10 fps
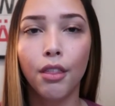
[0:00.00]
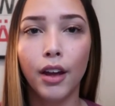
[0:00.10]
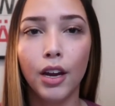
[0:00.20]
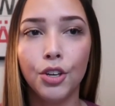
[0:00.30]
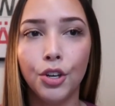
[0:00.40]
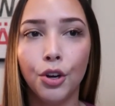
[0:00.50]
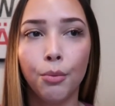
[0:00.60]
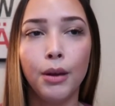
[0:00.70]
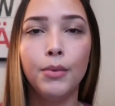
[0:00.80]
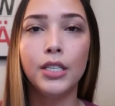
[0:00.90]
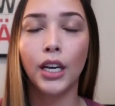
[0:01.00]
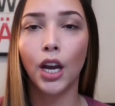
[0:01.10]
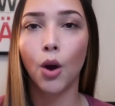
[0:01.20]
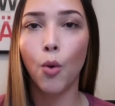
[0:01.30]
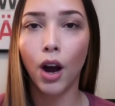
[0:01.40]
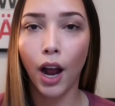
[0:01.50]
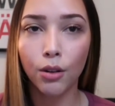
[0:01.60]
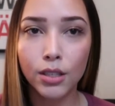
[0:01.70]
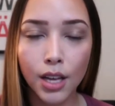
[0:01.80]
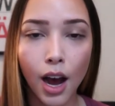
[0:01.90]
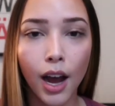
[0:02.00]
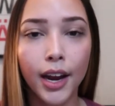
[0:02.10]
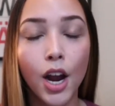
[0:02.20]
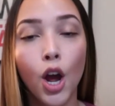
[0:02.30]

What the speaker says: then, you know, maybe taking a walk outside.